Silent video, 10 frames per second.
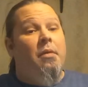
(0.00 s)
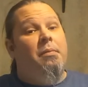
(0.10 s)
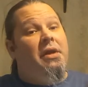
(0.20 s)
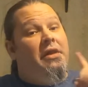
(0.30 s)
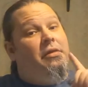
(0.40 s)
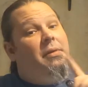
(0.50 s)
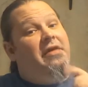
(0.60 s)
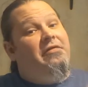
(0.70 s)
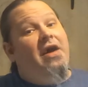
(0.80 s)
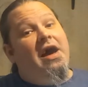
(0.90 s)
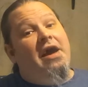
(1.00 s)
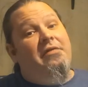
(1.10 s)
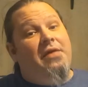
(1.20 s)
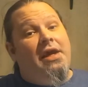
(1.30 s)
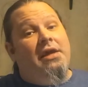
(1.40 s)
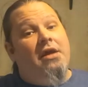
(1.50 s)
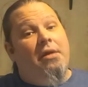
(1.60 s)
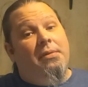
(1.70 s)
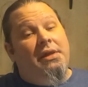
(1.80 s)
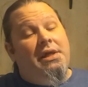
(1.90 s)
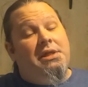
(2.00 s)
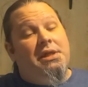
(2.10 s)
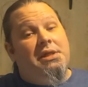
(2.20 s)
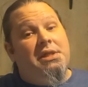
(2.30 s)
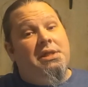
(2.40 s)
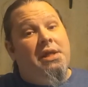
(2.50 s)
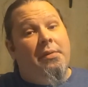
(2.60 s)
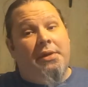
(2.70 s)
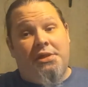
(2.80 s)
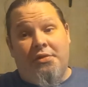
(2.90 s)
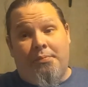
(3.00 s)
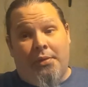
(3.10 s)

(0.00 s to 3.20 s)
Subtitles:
But in 3.5, it got released as a series of